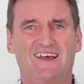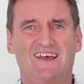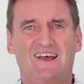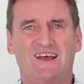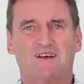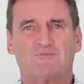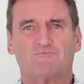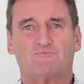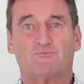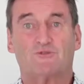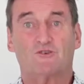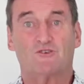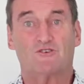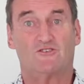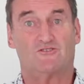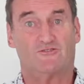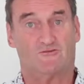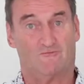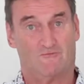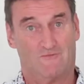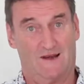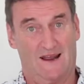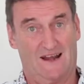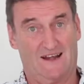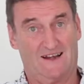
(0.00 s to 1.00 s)
and prove
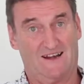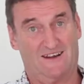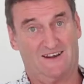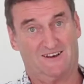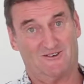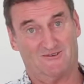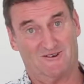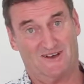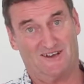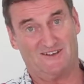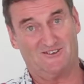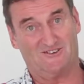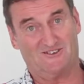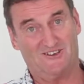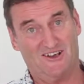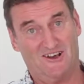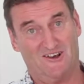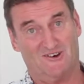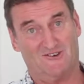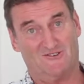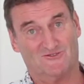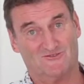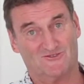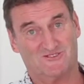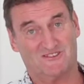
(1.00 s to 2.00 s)
mainly to
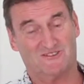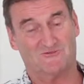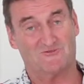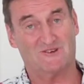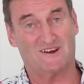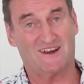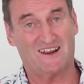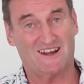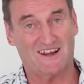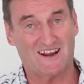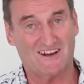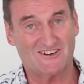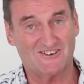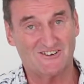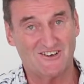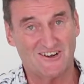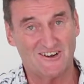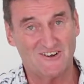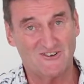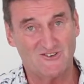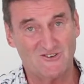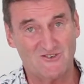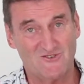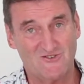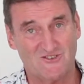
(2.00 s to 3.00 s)
ourselves that we can actually
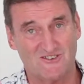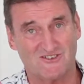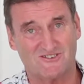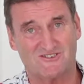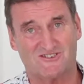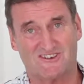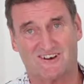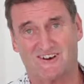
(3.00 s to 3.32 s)
do this,